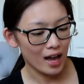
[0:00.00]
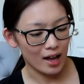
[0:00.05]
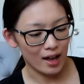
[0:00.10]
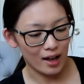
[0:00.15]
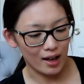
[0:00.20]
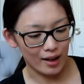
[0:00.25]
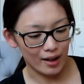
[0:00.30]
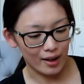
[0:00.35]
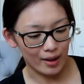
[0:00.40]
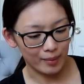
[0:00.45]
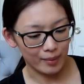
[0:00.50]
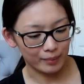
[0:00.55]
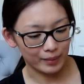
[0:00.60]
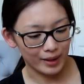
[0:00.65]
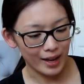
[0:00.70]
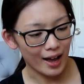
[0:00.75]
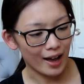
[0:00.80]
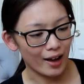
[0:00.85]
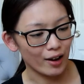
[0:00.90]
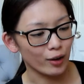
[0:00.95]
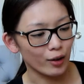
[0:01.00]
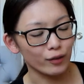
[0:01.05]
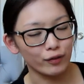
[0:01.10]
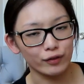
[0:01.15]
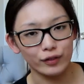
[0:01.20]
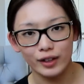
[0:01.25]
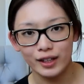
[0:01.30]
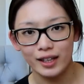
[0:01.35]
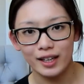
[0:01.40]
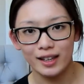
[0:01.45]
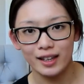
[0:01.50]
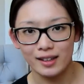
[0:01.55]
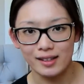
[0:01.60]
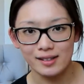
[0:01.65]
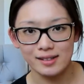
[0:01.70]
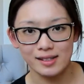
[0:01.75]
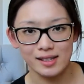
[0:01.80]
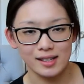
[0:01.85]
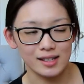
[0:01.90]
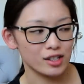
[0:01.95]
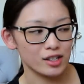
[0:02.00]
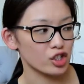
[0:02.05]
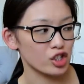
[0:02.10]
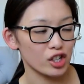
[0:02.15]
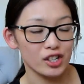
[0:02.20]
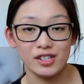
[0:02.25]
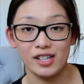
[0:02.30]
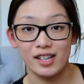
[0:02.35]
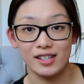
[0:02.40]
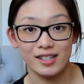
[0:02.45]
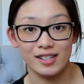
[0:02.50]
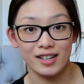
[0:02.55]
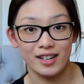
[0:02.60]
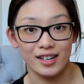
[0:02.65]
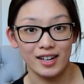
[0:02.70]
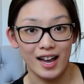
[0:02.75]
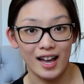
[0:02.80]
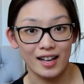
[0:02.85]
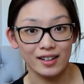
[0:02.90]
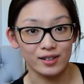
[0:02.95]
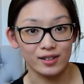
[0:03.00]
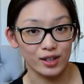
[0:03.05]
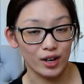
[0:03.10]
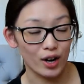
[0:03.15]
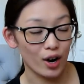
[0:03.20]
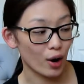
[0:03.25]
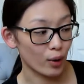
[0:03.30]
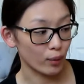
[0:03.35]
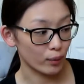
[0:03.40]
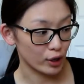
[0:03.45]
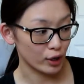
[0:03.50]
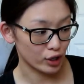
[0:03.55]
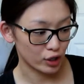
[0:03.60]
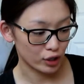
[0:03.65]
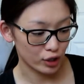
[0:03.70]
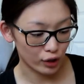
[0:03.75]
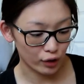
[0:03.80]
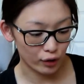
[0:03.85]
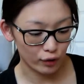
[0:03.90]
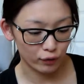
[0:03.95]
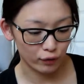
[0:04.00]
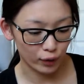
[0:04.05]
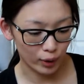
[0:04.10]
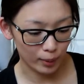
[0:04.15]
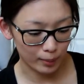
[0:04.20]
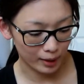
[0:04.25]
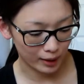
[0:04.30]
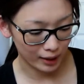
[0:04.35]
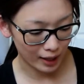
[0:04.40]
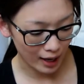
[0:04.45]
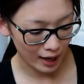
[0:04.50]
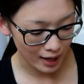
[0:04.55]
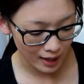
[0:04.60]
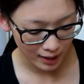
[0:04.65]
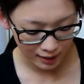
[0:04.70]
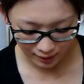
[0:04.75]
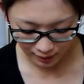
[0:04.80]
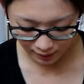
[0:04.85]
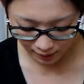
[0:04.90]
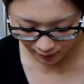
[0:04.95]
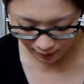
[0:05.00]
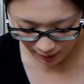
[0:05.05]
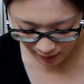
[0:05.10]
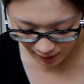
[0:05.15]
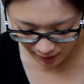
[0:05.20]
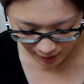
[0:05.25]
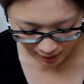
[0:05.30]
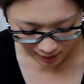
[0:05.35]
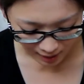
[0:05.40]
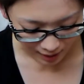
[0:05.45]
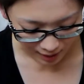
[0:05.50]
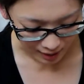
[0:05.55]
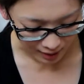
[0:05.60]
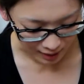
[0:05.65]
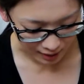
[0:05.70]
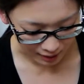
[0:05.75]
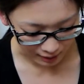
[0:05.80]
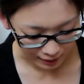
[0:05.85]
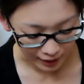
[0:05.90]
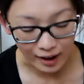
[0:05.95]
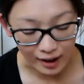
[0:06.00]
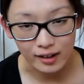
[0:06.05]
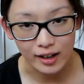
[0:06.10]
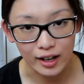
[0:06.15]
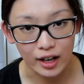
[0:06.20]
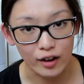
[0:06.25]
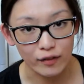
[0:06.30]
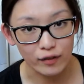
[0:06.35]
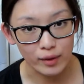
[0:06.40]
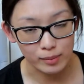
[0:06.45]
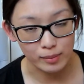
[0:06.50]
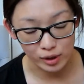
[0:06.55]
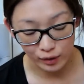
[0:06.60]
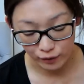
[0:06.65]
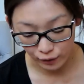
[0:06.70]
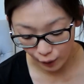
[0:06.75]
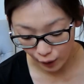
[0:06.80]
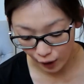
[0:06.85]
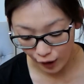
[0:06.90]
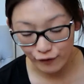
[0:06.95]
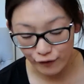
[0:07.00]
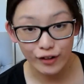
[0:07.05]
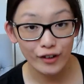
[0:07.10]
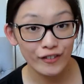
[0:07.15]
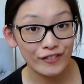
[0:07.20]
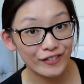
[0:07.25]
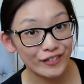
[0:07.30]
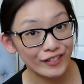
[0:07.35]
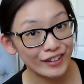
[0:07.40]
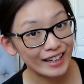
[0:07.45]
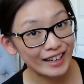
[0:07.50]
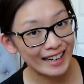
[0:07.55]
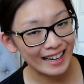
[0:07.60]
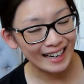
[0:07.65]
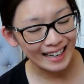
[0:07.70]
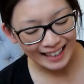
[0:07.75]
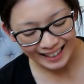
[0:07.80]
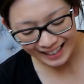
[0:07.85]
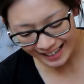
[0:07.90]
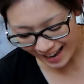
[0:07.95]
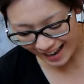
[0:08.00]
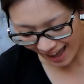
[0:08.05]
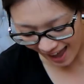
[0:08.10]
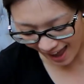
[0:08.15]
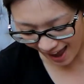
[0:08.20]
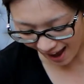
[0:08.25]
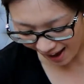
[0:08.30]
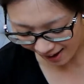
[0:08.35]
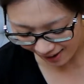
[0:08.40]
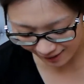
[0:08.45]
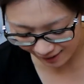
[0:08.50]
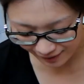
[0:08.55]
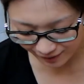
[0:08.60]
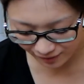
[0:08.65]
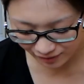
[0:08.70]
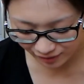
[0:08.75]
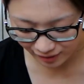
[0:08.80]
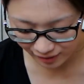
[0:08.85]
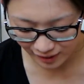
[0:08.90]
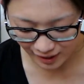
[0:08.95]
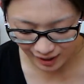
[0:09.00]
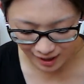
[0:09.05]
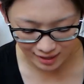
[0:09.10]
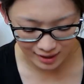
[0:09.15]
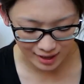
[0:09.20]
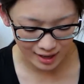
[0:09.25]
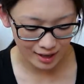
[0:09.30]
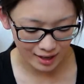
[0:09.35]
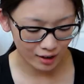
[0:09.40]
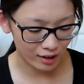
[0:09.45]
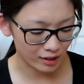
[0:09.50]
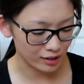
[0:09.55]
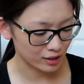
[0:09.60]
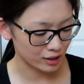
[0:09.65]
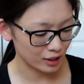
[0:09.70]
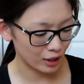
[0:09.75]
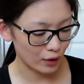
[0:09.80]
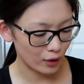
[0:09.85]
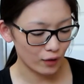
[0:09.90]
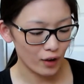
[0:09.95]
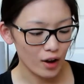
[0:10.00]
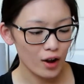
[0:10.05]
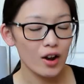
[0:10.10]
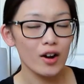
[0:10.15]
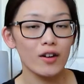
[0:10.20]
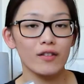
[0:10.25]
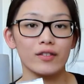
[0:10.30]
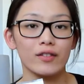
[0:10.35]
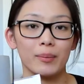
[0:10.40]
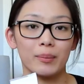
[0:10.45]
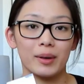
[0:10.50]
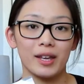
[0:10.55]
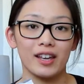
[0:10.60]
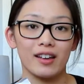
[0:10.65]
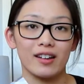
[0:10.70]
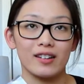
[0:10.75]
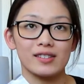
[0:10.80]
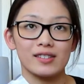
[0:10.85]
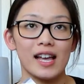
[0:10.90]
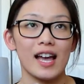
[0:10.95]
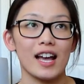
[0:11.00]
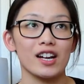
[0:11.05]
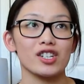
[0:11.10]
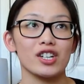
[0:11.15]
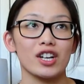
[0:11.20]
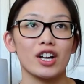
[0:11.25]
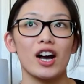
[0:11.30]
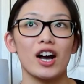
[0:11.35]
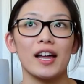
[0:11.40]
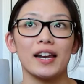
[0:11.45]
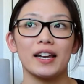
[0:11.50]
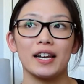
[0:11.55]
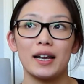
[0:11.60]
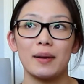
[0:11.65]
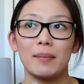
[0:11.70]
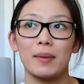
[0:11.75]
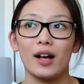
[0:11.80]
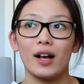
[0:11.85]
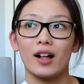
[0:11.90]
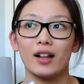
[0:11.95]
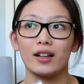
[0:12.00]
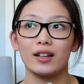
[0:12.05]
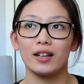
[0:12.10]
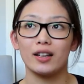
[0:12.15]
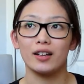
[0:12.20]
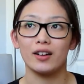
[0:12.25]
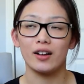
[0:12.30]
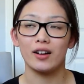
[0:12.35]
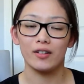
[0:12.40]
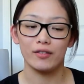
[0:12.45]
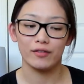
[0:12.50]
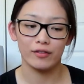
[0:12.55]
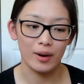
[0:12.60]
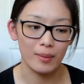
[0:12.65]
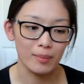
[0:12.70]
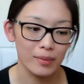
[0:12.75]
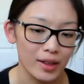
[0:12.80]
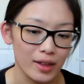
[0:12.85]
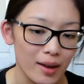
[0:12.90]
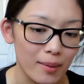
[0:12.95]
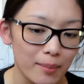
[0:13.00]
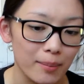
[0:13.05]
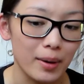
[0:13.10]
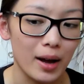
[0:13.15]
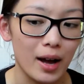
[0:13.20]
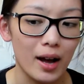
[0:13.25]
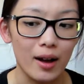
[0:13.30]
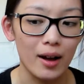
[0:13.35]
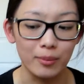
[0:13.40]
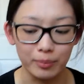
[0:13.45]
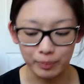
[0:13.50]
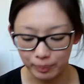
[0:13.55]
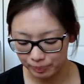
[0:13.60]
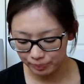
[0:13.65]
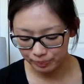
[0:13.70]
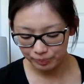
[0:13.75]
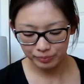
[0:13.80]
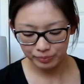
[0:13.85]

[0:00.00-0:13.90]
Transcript: um, yeah, hopefully this is just as good as their original formula. And yeah, I got from Sephora for free. Yeah. And then also from Kiehl's, I actually got an email from them um,